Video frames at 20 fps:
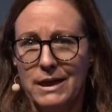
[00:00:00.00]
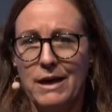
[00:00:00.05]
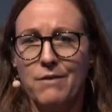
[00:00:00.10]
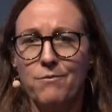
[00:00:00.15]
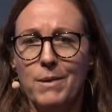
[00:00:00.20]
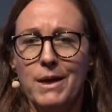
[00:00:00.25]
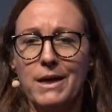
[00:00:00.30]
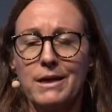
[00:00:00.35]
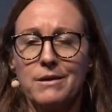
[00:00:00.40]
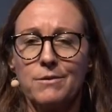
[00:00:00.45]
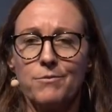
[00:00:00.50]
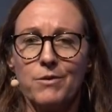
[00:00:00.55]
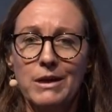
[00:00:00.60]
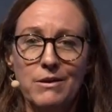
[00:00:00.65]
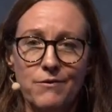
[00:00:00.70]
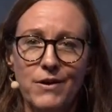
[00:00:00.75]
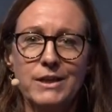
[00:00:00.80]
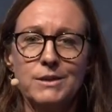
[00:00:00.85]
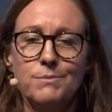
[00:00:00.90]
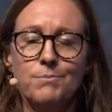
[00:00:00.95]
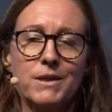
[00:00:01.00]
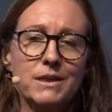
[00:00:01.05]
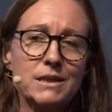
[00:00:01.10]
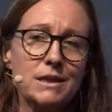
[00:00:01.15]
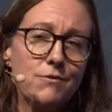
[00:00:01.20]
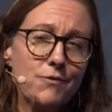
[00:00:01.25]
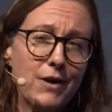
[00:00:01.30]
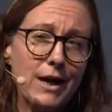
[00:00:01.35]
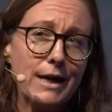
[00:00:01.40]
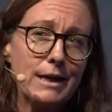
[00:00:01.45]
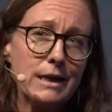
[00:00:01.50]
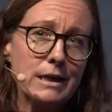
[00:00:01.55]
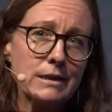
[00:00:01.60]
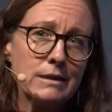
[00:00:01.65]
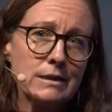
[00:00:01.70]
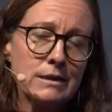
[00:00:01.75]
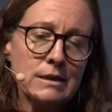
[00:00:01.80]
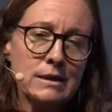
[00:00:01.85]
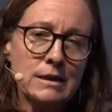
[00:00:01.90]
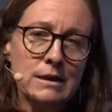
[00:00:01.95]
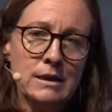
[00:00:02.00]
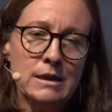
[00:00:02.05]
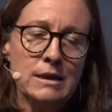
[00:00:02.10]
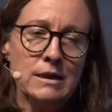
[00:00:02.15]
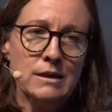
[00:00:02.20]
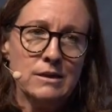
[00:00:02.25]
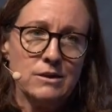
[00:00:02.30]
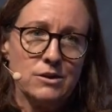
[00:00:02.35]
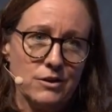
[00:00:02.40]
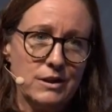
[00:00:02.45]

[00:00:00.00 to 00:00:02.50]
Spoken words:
have made an investment in vain. So